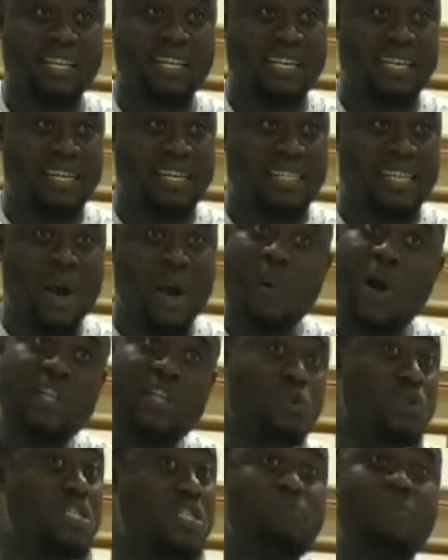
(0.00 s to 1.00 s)
They went
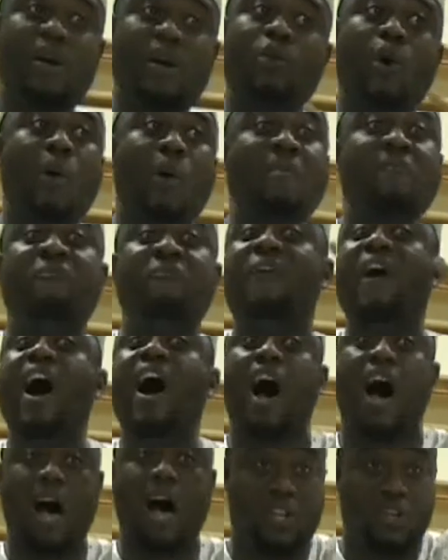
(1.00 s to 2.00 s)
far
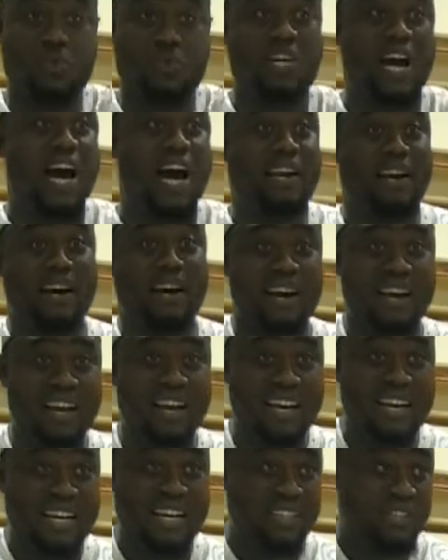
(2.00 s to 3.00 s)
to China.
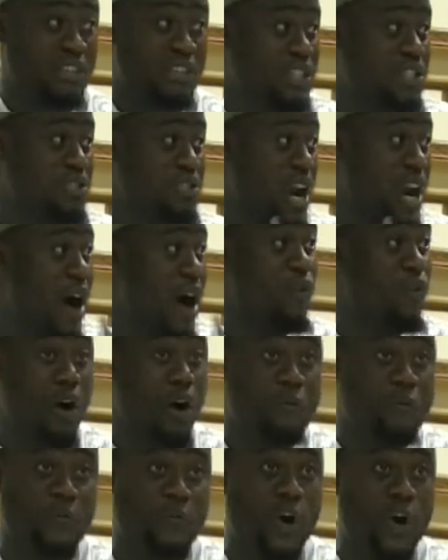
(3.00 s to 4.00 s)
They traveled on
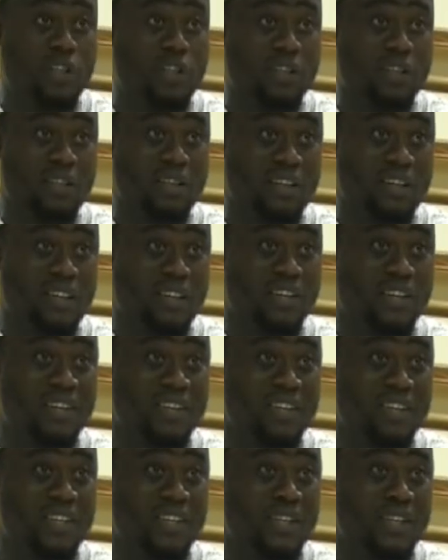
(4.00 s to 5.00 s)
foot
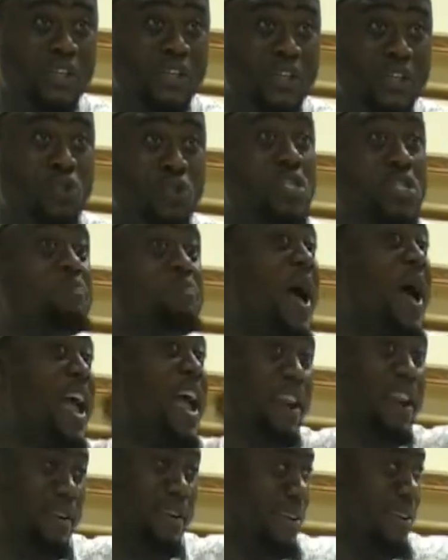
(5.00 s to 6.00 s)
to Spain.
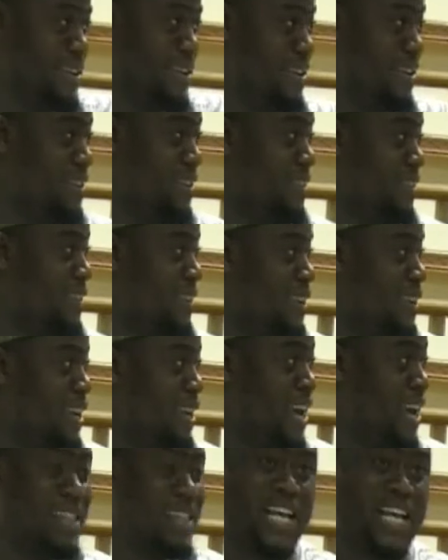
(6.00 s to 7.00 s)

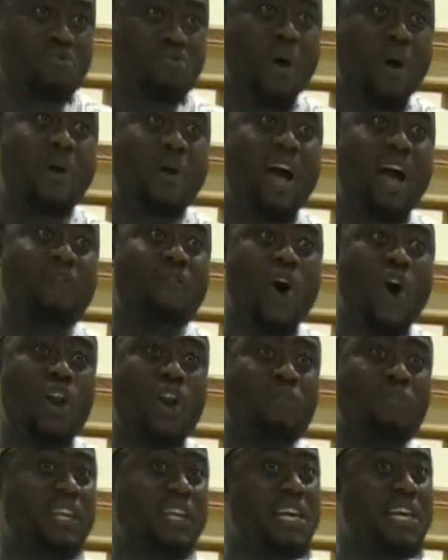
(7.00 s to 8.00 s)
And that's why we have all of
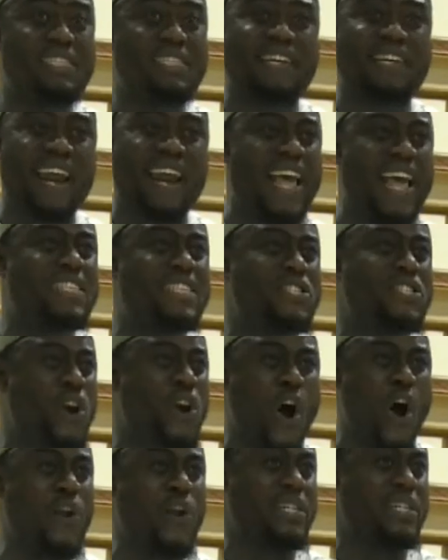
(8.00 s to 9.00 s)
these great
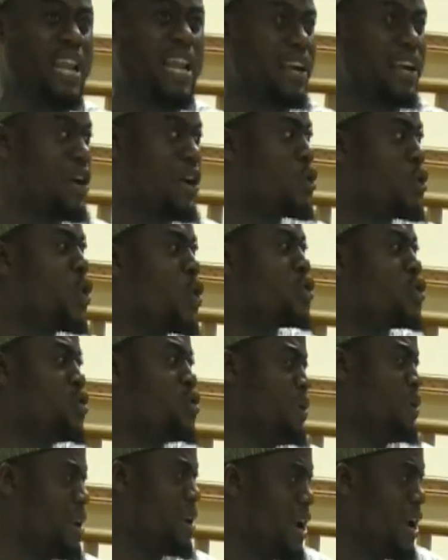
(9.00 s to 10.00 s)
scholars like the Qurtubi,
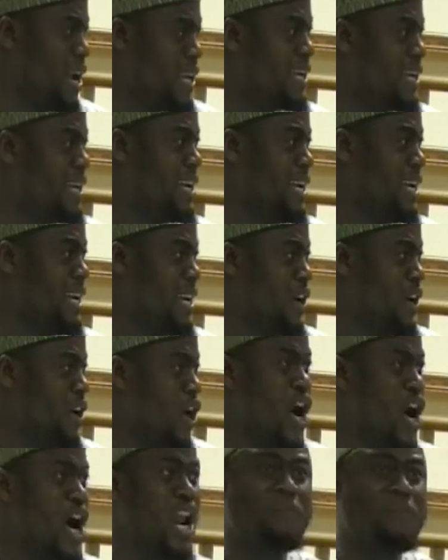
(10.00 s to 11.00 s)
right?
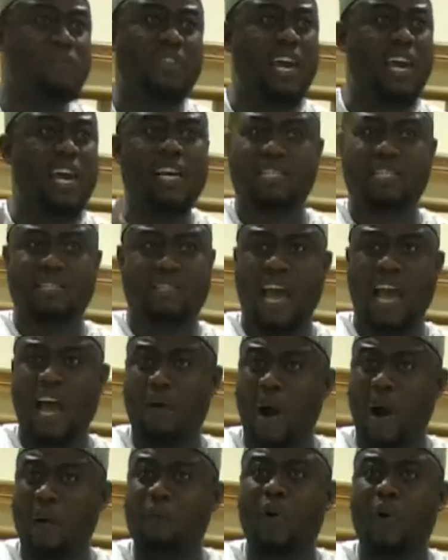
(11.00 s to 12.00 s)
All of these, they're
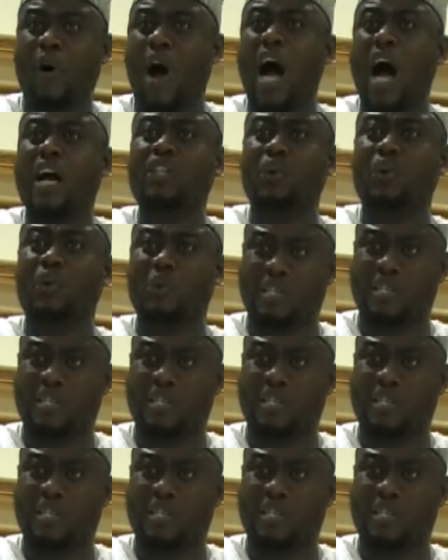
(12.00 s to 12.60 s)
for Andalusia.